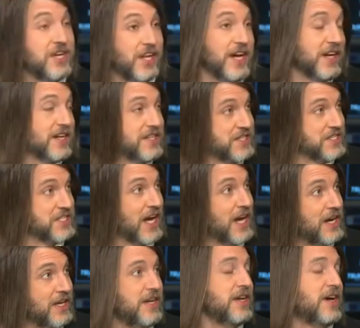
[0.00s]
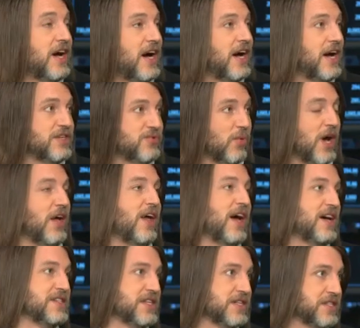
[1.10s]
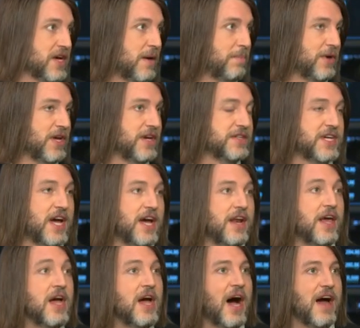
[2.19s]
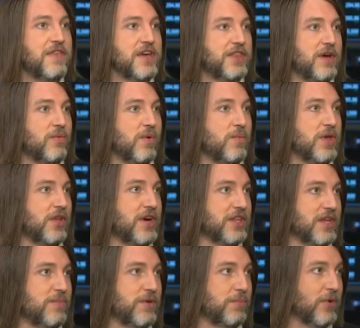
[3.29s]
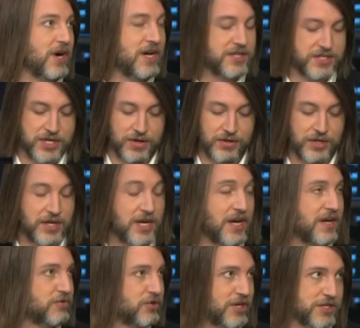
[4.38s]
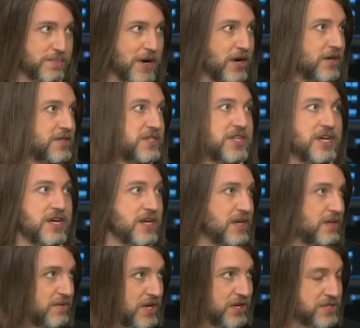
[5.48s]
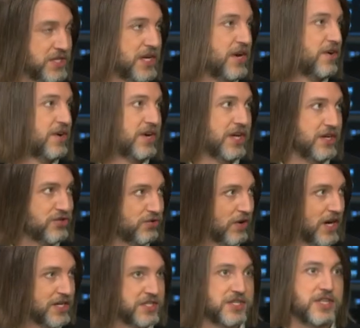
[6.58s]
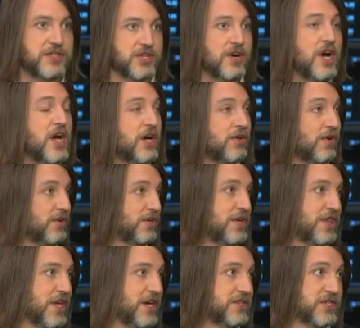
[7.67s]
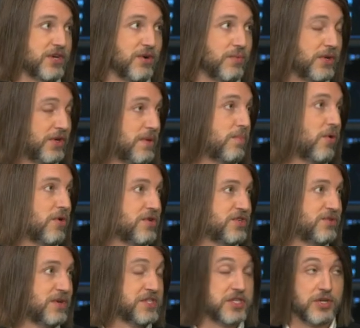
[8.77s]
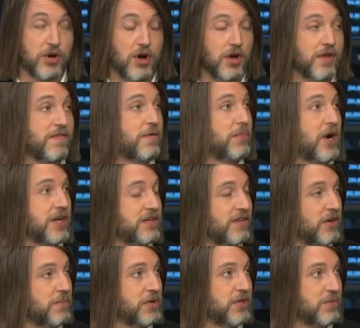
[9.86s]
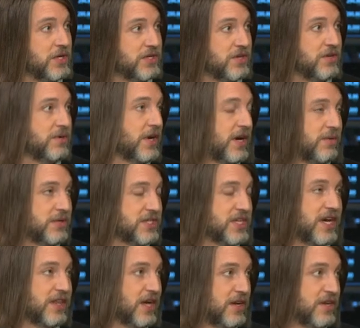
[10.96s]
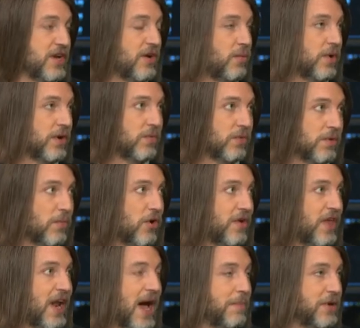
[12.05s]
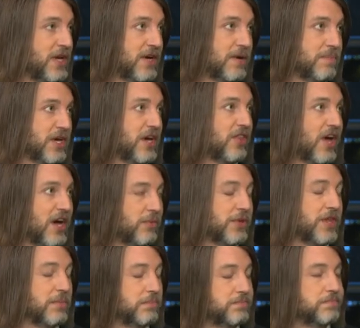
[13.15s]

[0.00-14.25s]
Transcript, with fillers: like a society uh, as well as as companies. And I think that when we look at them with Braze, you know, looking at transparency, you know, security, trust, these are clearly things that are really important to us in all of the product development that we do. And I would say that you know we're, we're more than happy to be in line with them.